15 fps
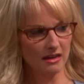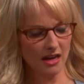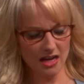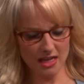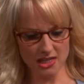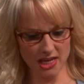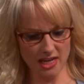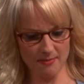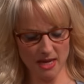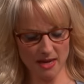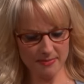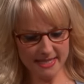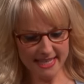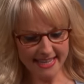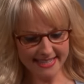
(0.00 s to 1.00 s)
Gosh, Amy, I'm
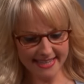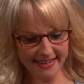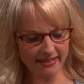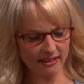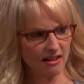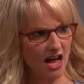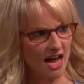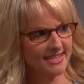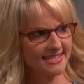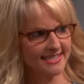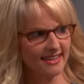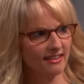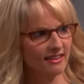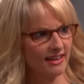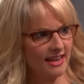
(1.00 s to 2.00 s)
sensing
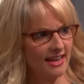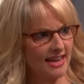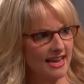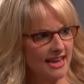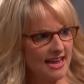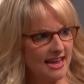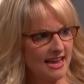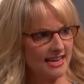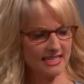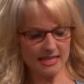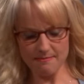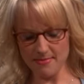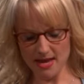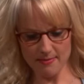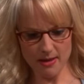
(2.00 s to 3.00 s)
hostility? Is it
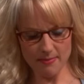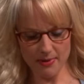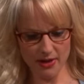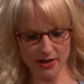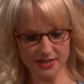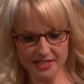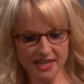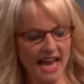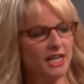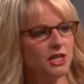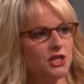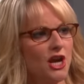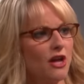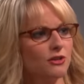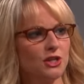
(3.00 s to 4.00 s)
maybe because, like
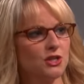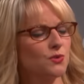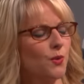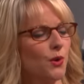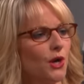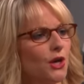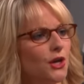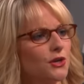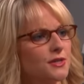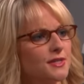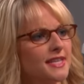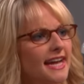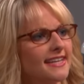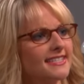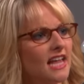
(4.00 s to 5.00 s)
Sheldon's work, your
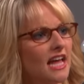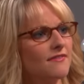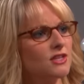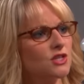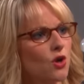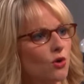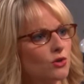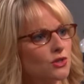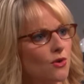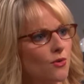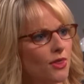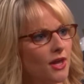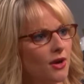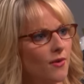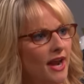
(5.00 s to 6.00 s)
sex life is also
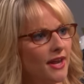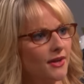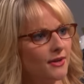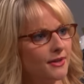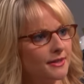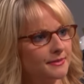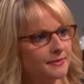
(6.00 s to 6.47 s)
theoretical?